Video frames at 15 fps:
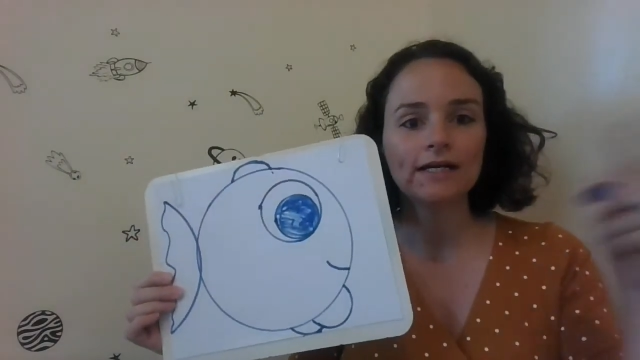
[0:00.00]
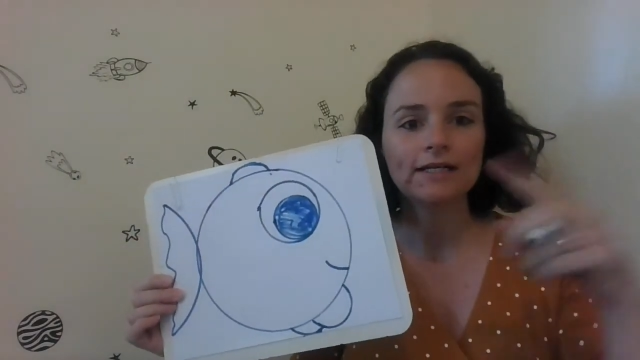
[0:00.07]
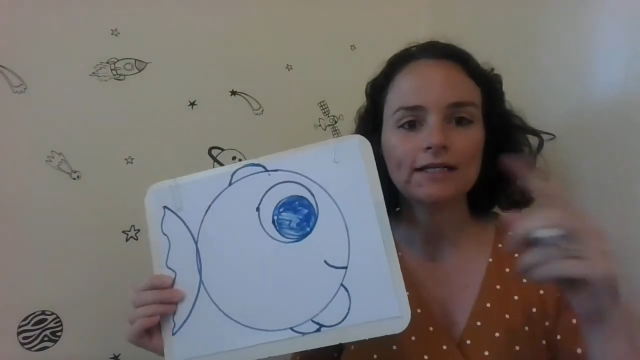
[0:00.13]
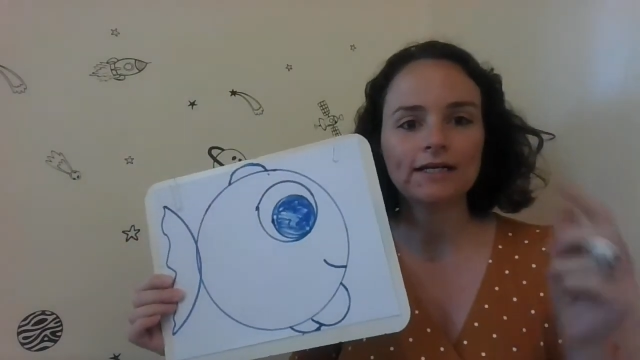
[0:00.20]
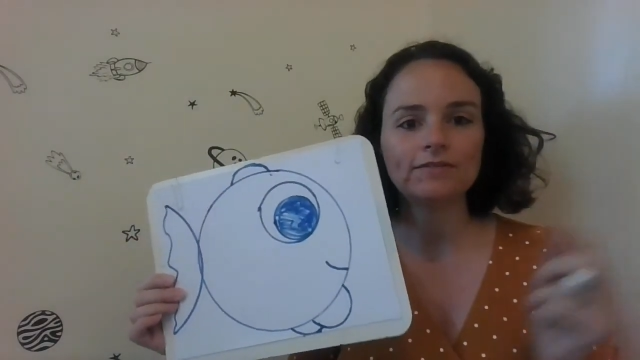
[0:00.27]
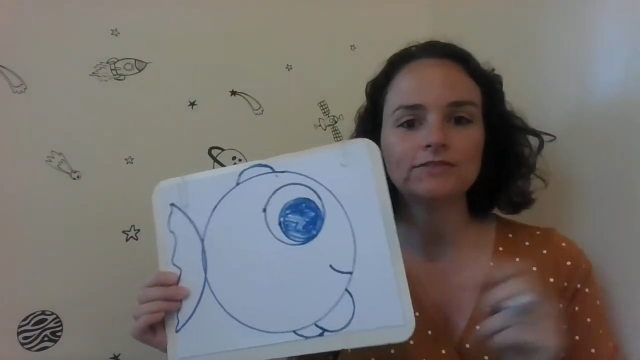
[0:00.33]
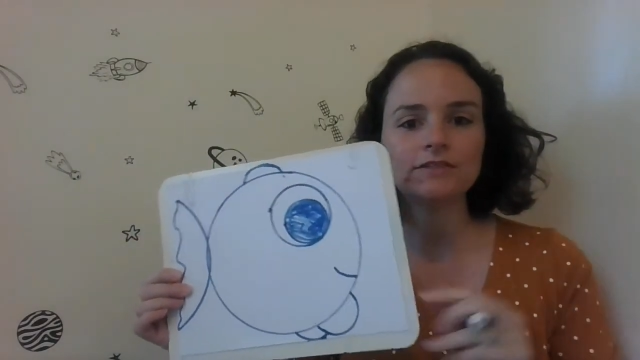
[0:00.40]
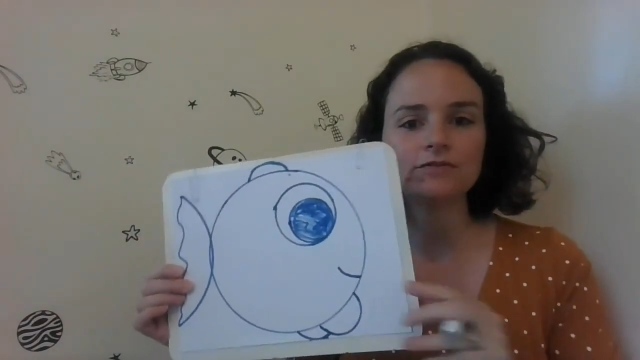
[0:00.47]

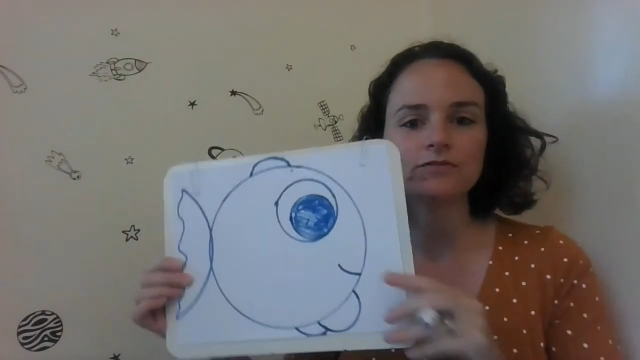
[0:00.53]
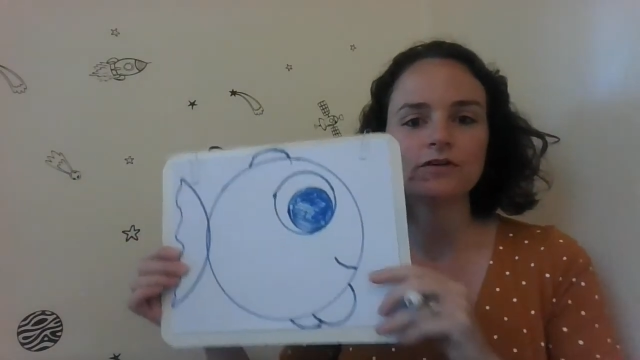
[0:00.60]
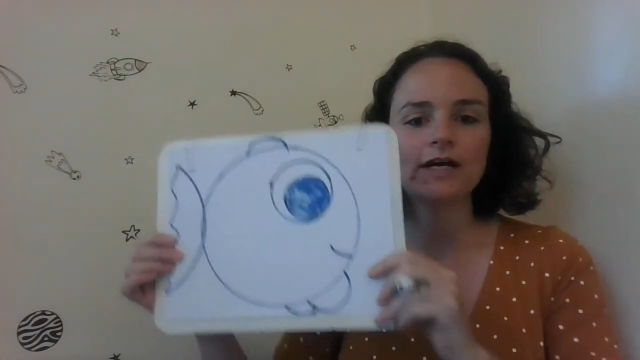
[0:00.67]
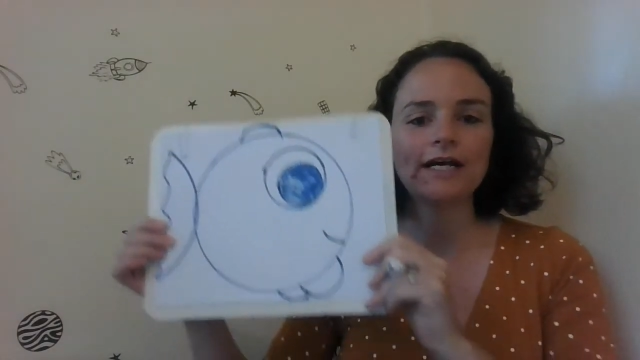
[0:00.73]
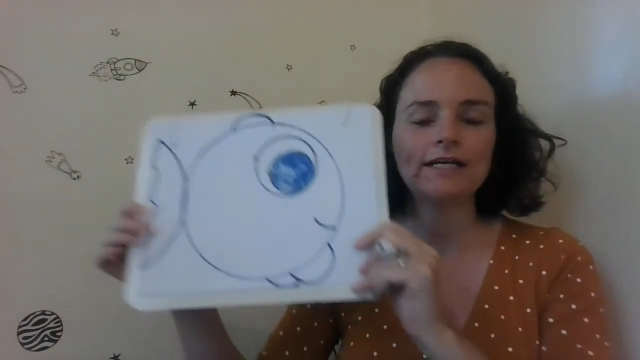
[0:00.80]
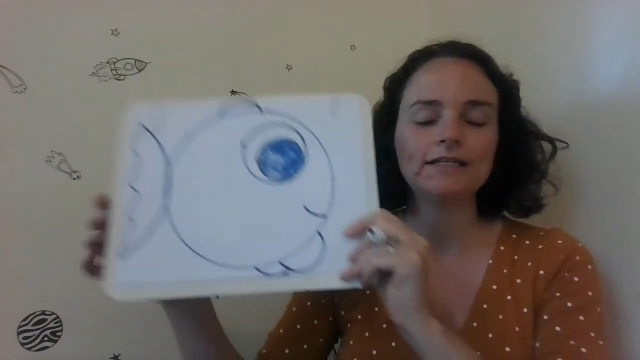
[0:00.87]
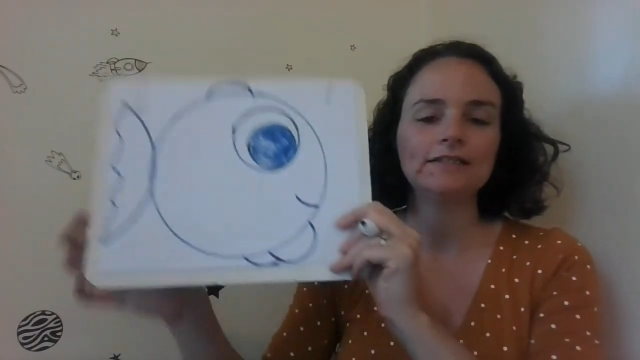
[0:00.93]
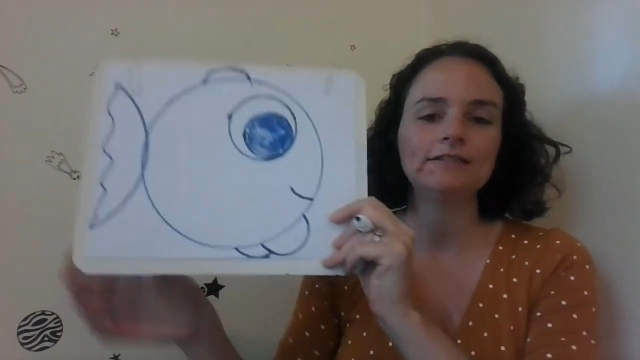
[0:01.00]
left and
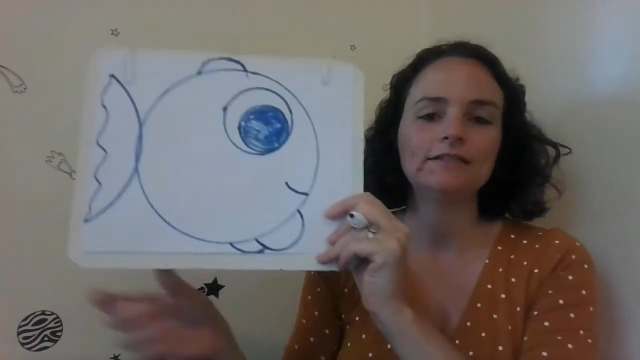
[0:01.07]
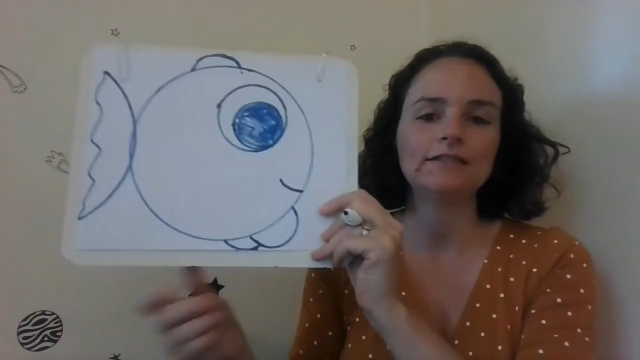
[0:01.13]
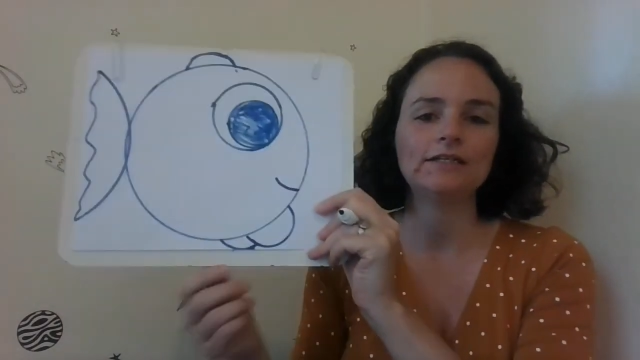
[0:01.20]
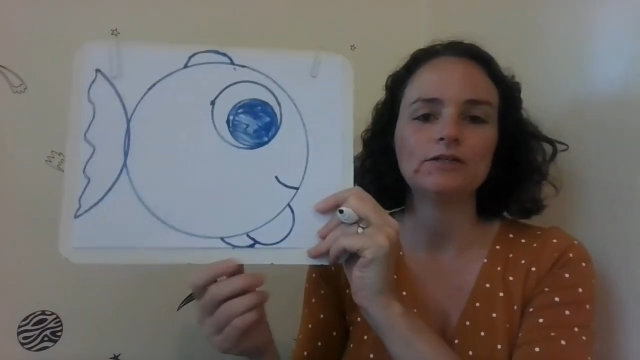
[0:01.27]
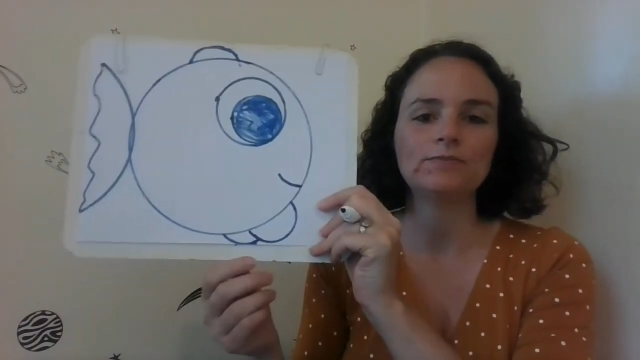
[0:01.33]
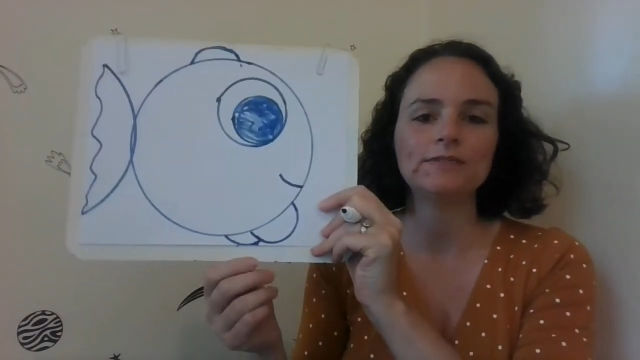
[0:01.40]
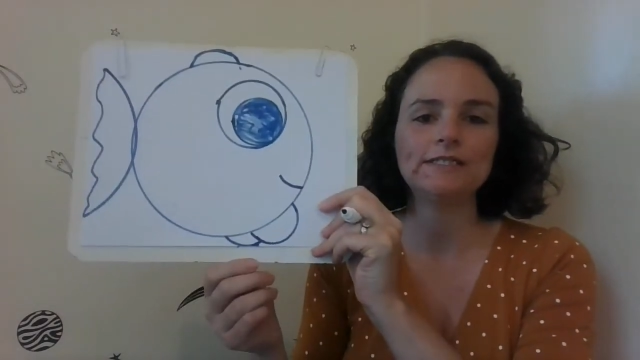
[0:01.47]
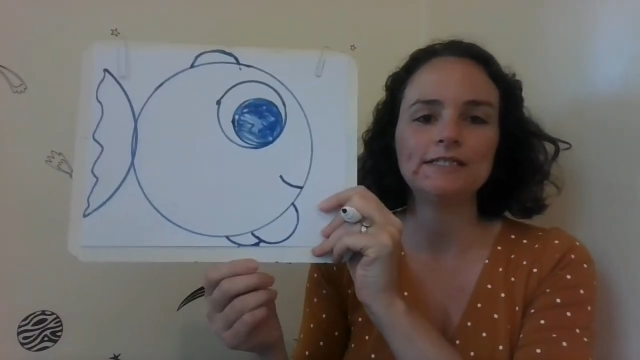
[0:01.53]
right and
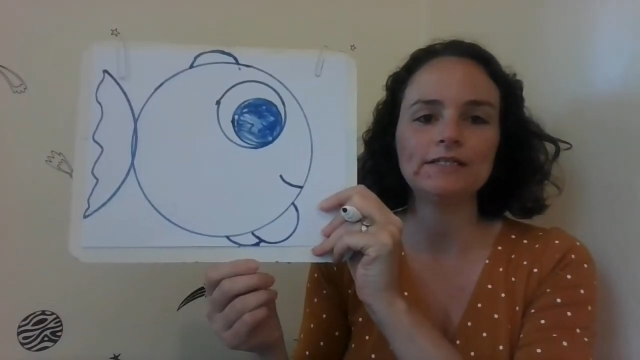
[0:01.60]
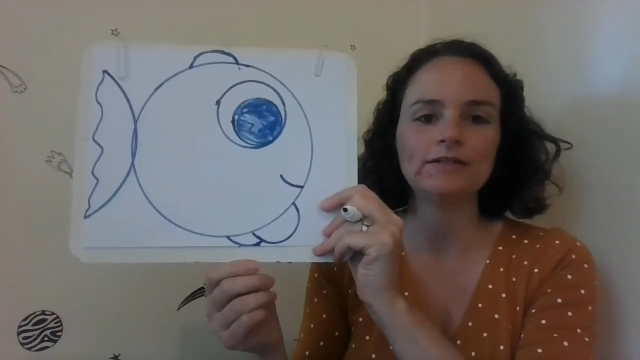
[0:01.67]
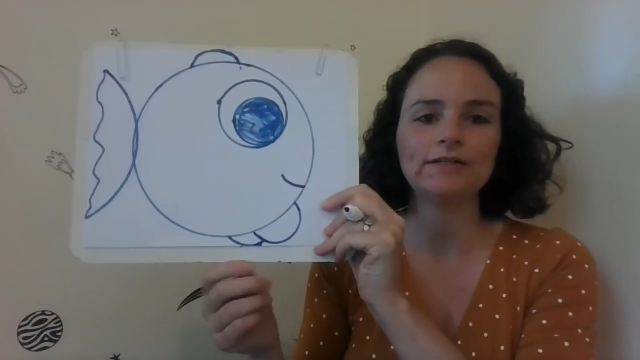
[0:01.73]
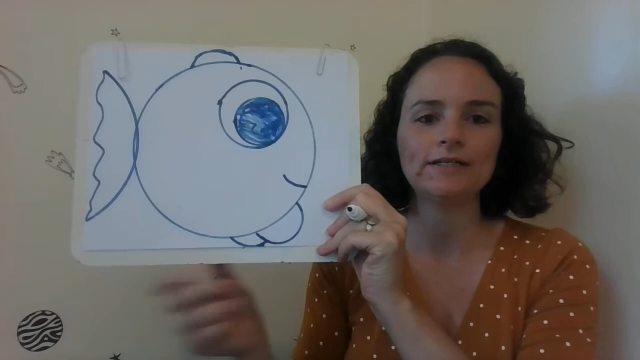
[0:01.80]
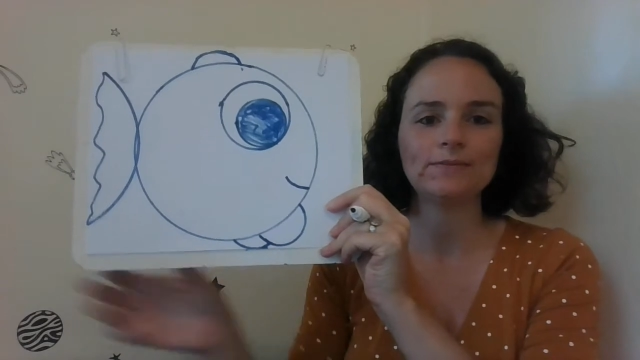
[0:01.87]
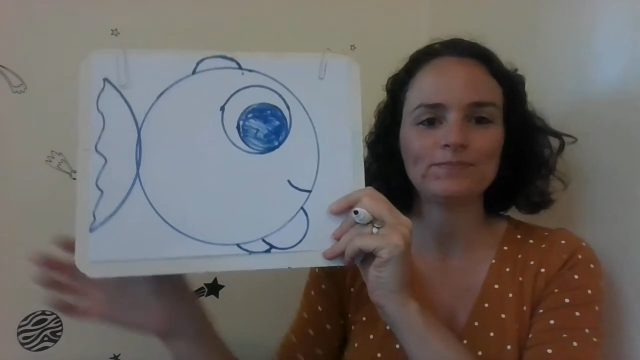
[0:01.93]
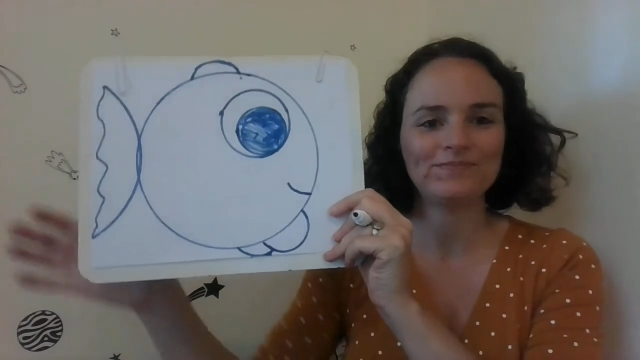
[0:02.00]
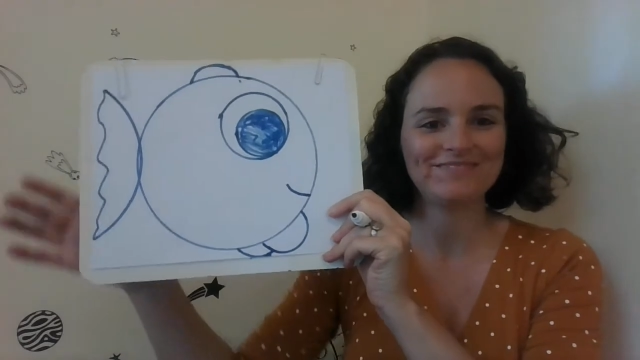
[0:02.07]
help steer him.